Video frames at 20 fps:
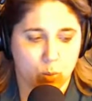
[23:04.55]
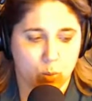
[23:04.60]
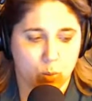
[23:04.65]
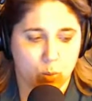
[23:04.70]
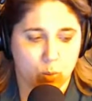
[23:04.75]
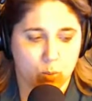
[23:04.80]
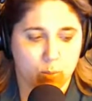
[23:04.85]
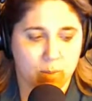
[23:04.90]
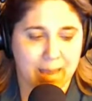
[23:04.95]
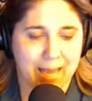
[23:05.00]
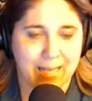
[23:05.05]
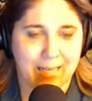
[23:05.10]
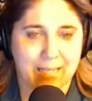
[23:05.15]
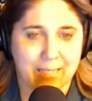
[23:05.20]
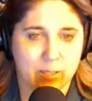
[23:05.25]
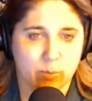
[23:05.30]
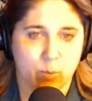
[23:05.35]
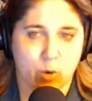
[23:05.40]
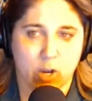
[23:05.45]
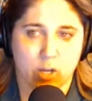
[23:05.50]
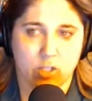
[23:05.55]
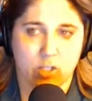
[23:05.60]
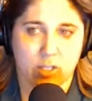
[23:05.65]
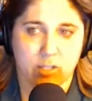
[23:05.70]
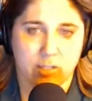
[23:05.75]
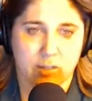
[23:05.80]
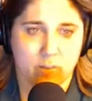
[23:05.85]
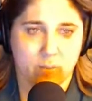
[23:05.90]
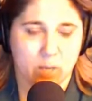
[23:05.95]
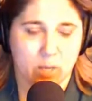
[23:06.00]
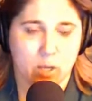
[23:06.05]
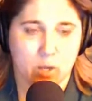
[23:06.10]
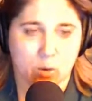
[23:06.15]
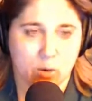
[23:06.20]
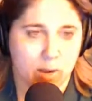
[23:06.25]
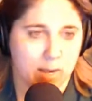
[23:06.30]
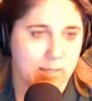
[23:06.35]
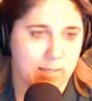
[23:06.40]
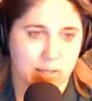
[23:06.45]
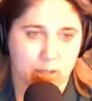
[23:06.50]
make this project something you
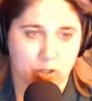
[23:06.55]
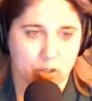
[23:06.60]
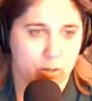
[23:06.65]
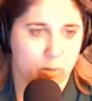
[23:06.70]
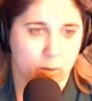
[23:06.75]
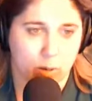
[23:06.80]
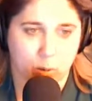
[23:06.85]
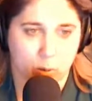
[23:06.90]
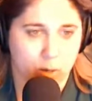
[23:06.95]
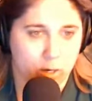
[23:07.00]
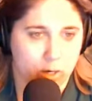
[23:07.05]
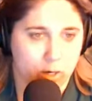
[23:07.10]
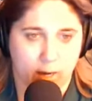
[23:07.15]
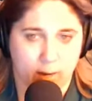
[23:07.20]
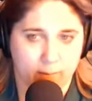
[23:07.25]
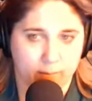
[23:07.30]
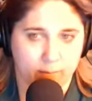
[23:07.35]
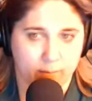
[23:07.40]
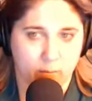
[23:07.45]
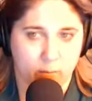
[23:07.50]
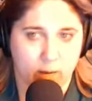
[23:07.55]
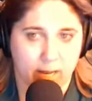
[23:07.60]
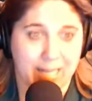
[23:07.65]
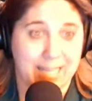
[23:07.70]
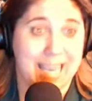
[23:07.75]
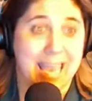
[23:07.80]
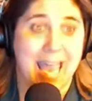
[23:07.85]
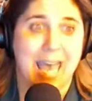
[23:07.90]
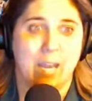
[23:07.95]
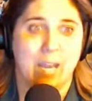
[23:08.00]
guys actually want to work on and can